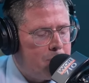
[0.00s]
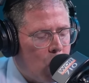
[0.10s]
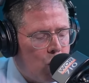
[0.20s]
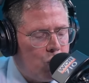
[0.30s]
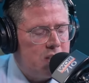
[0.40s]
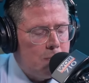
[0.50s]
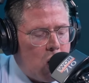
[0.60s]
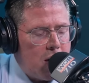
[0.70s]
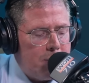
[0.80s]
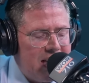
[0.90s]
brokerage
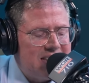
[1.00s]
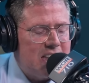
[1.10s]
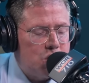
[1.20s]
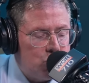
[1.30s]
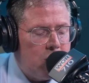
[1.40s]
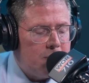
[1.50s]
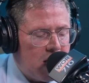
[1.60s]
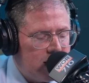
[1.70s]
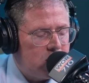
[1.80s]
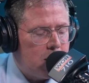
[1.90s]
marketplace that streamlines the